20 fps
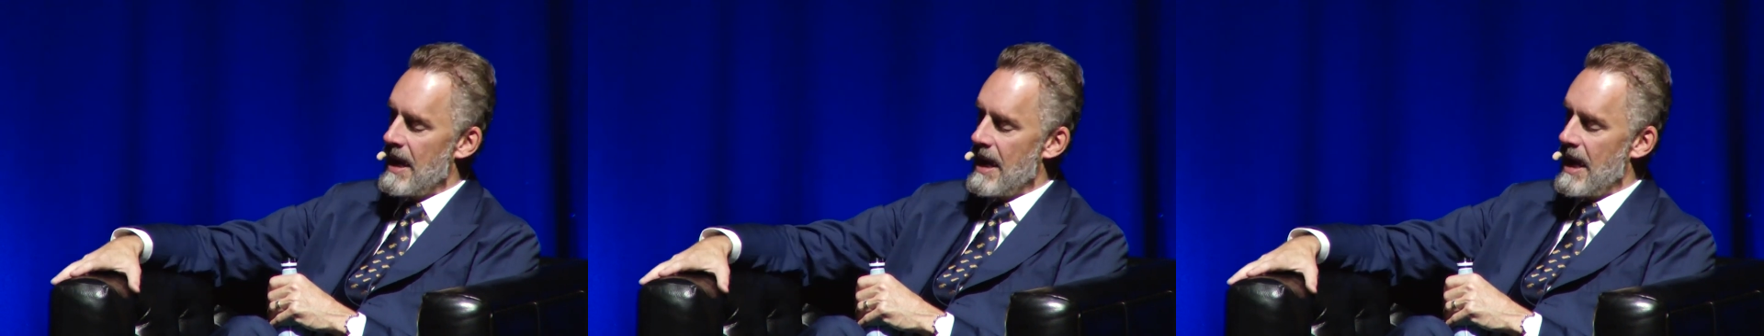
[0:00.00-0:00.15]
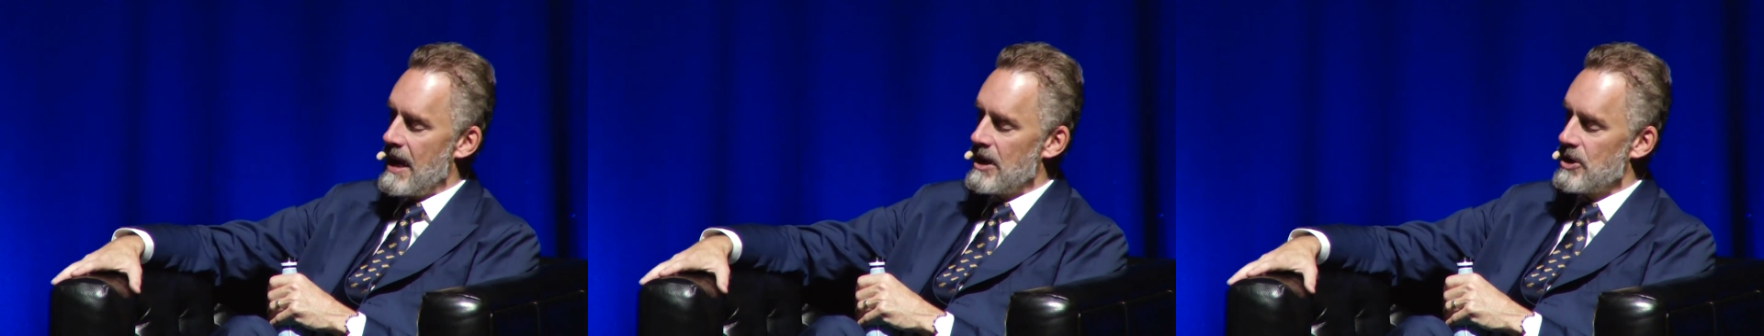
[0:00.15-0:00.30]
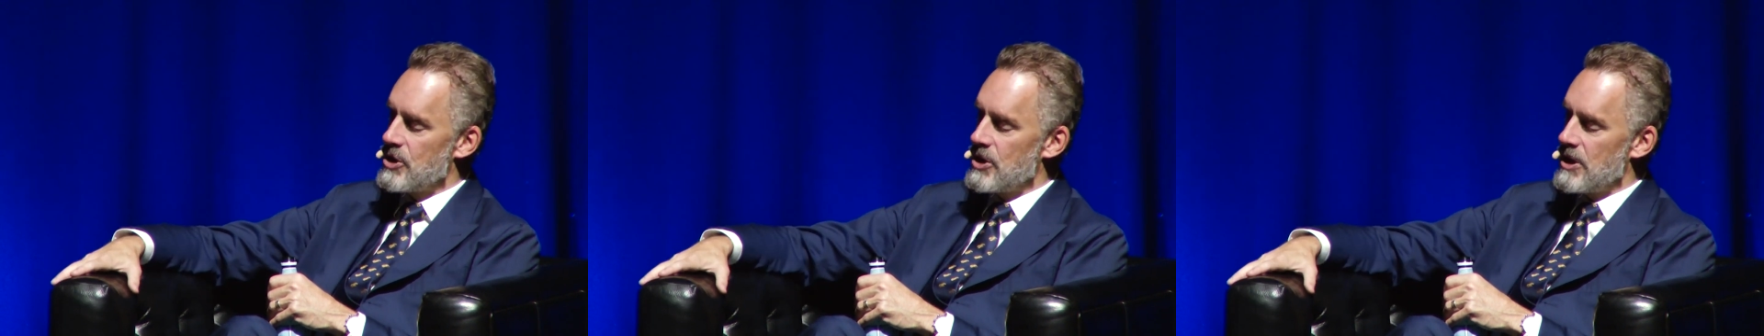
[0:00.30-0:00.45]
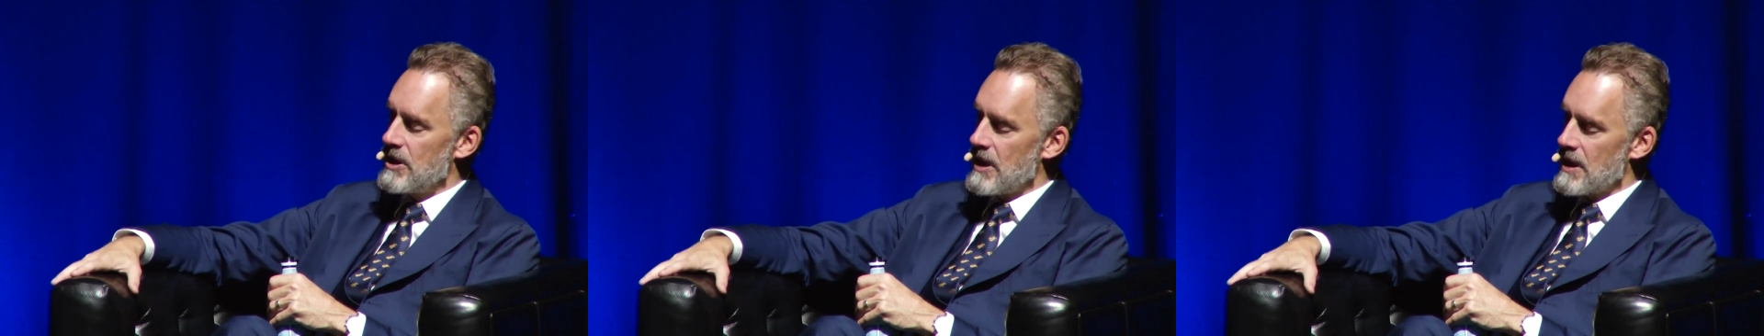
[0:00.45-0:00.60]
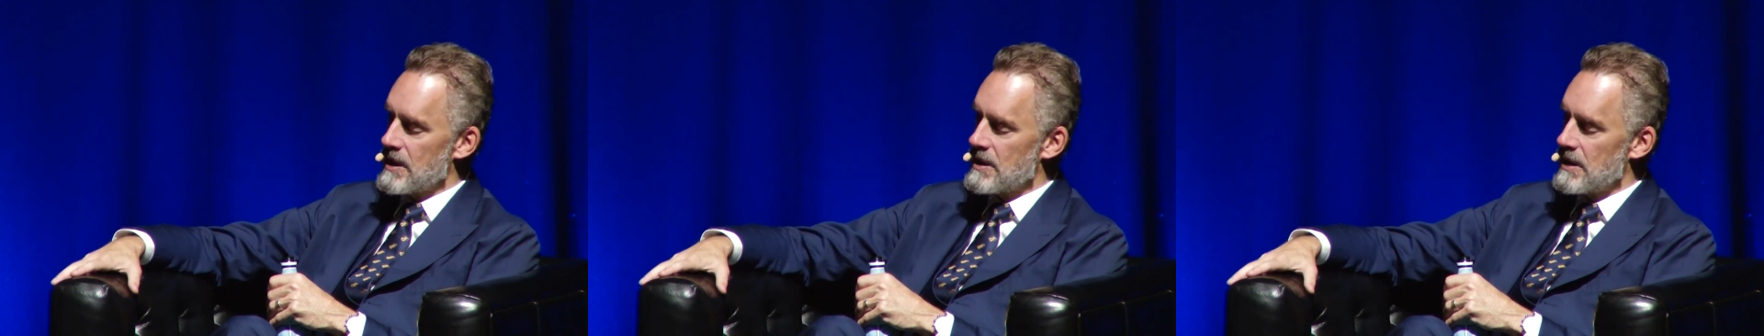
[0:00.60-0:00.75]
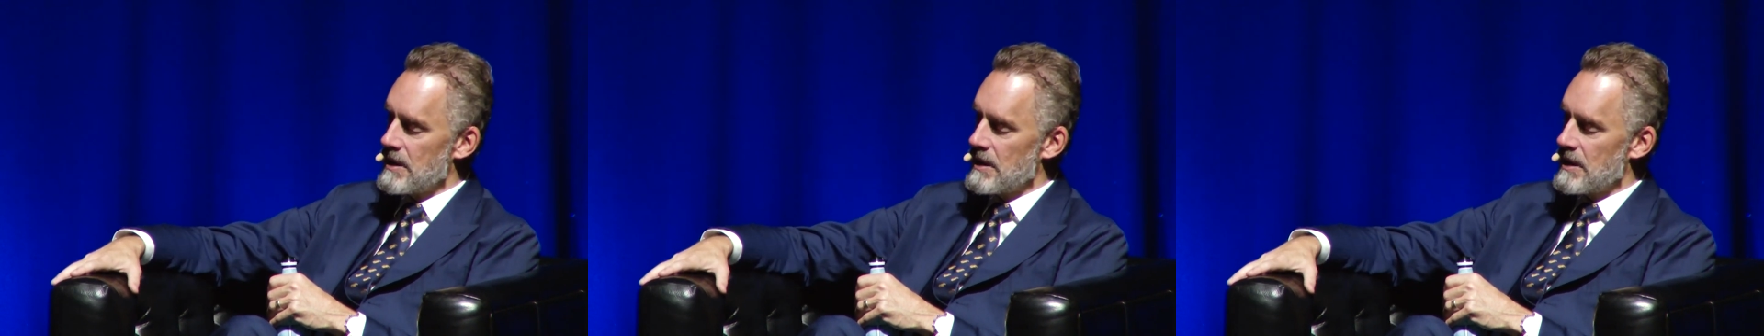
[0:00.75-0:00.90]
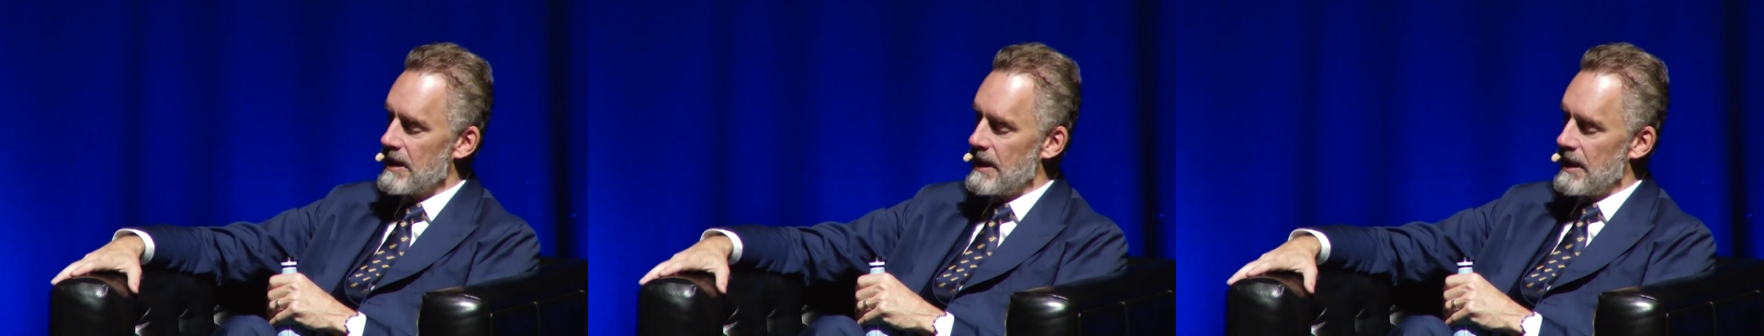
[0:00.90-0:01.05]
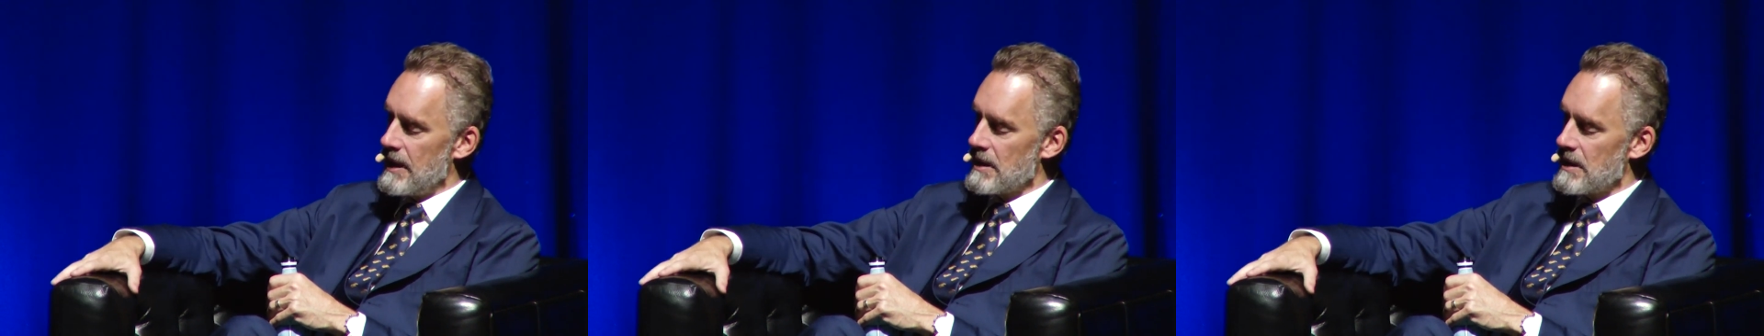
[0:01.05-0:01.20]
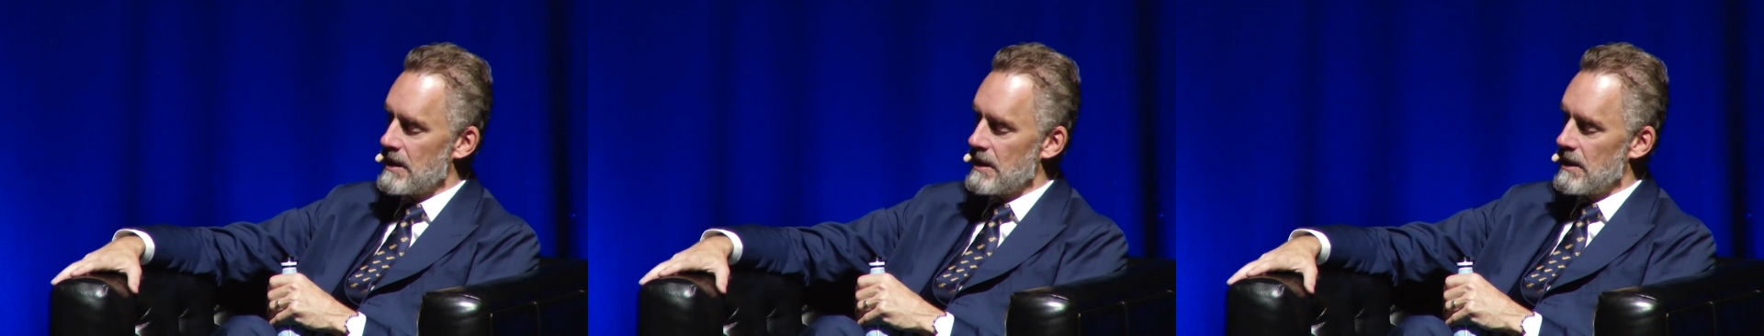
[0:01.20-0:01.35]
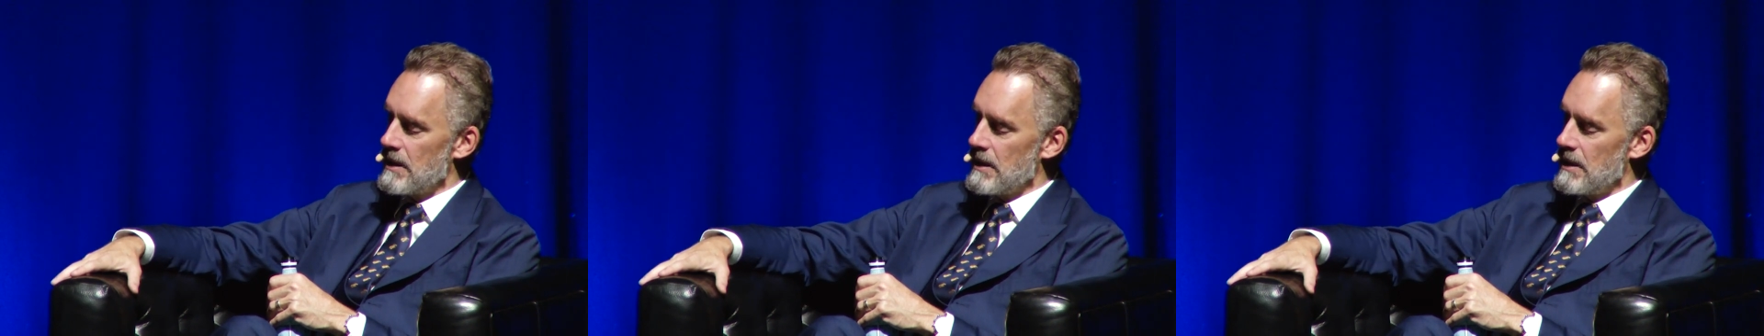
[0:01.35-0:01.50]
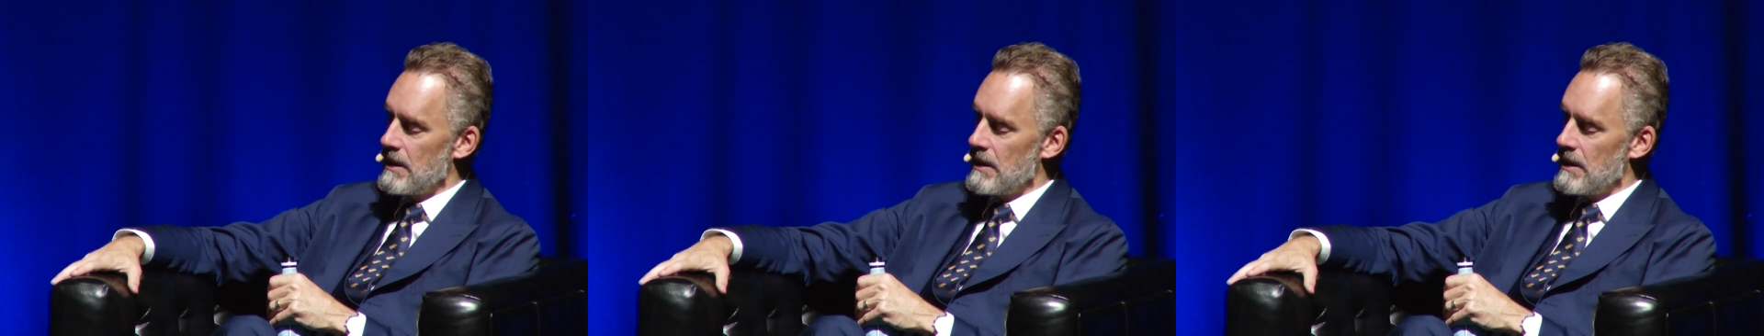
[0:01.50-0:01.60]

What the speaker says: and she doesn't get